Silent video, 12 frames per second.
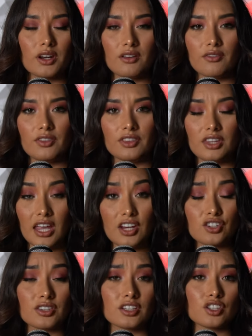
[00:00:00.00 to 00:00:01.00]
of the
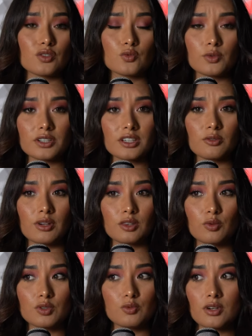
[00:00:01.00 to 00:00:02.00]
agents that she was working with
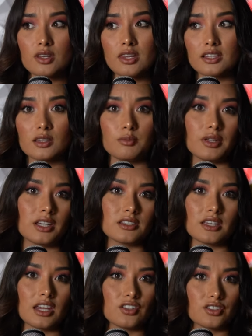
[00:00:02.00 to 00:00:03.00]
was one of like the biggest
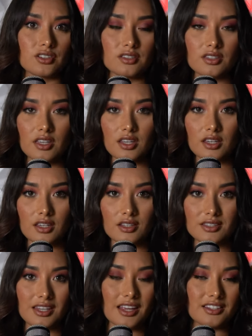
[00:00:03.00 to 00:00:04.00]
agents in
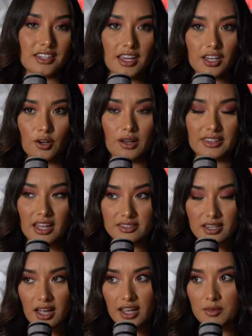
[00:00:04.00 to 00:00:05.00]
San Diego at that
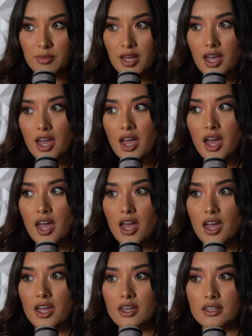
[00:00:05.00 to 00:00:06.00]
time.
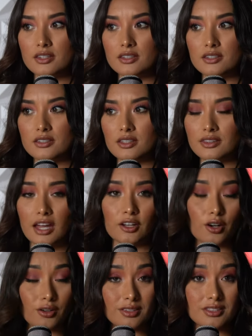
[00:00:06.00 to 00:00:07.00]
And that
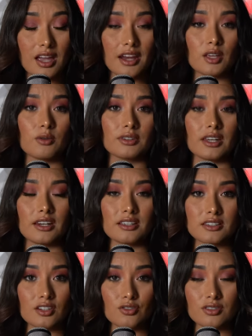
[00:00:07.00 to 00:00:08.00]
goes to anyone that
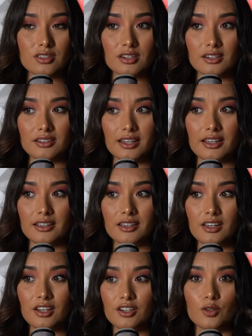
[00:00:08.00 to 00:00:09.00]
is interested in like,
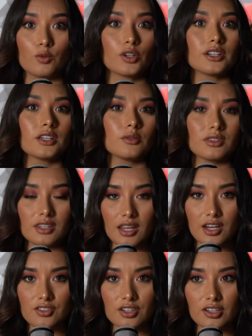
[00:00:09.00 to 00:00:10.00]
you know, working with an
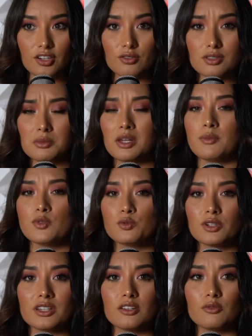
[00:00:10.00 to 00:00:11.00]
agent. You know, sometimes
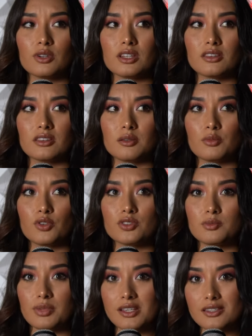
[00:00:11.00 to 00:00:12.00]
working with the
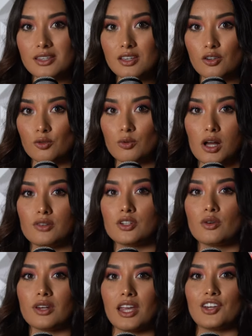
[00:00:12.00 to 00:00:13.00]
most busy or
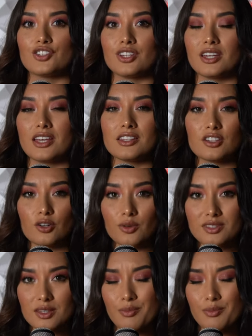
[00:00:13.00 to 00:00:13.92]
well-known agent isn't always the